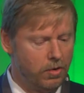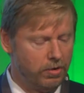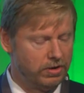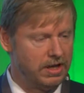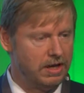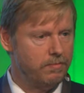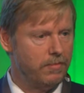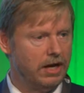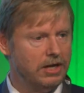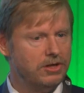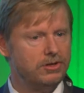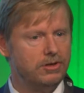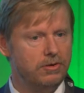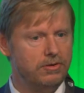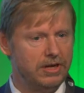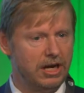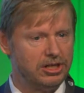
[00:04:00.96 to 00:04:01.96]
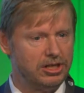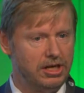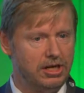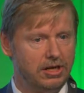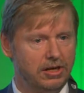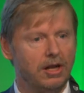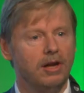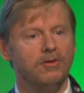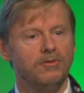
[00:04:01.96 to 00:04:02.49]
what they might do is actually
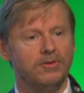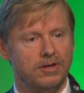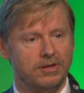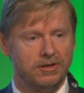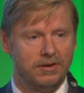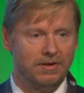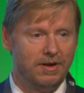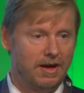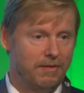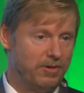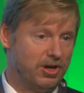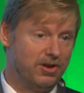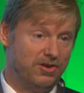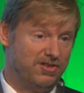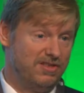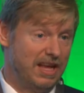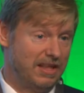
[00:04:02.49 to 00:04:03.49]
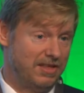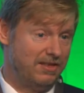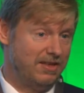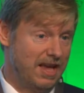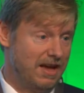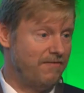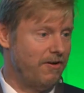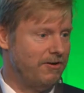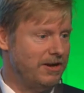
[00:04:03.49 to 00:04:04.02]
close it, because that's
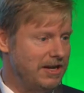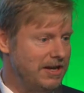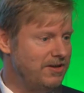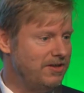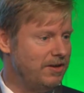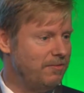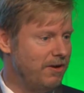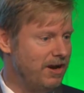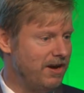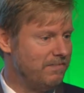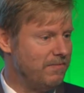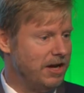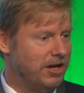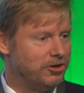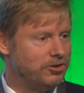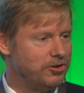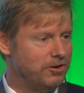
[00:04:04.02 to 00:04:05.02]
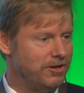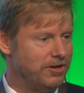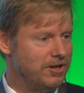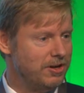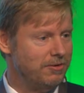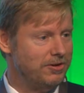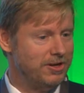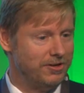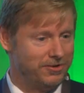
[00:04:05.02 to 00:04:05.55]
a very easy way of making sure that no
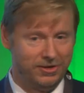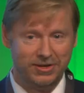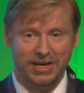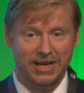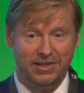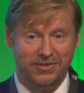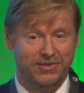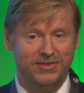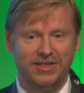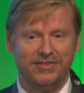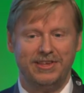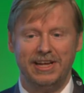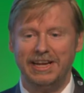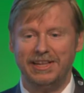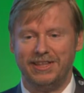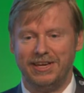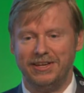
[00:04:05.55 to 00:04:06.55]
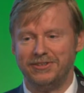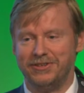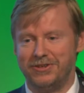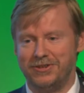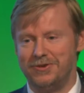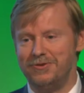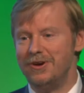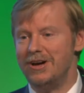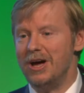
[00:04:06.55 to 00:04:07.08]
one does it. It's a silly thing to
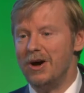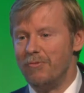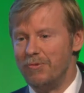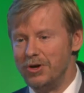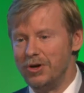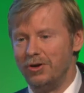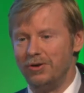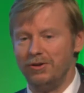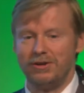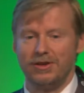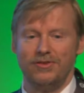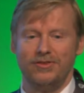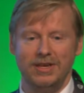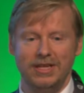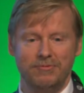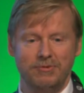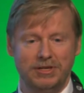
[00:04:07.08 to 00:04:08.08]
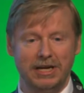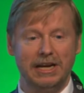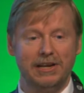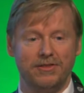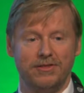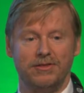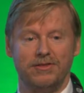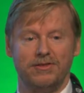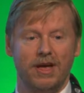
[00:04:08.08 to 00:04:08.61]
do. We all can see the
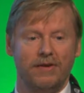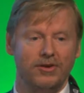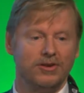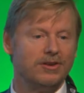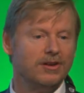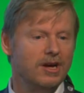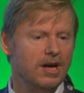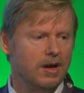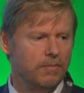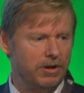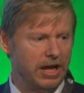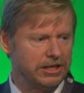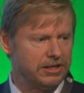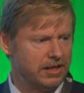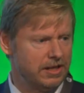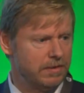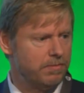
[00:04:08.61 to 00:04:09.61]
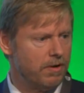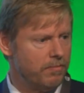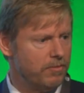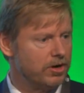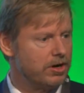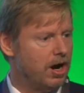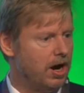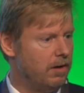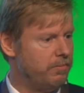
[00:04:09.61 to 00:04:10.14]
ridiculousness of it, but actually that's the problem with
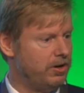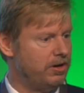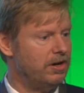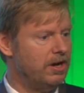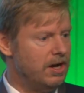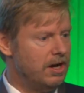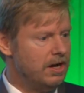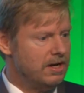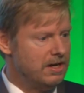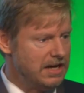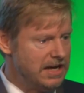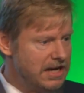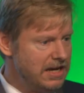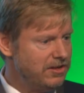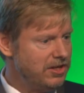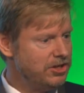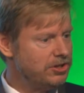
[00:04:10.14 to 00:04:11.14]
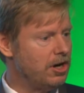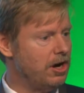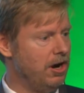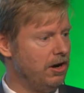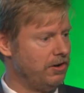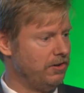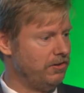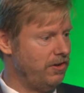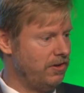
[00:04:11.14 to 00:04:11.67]
carbon. Easy
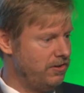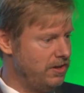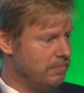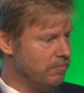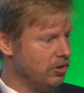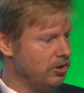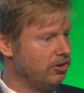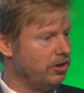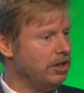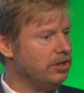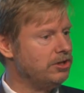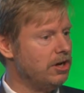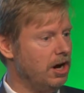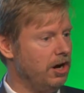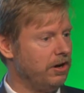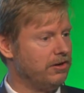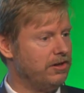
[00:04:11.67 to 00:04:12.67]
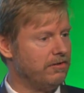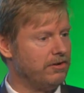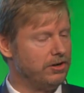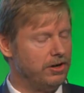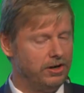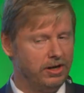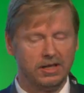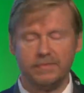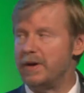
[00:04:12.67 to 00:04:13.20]
targets, simple-looking targets have got
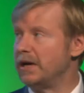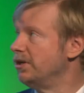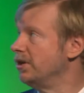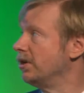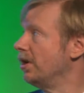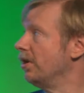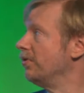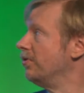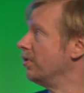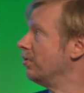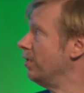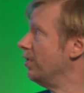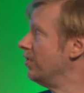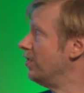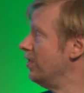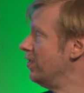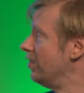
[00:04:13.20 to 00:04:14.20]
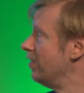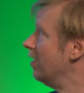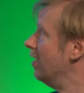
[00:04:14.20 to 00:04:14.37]
unexpected consequences.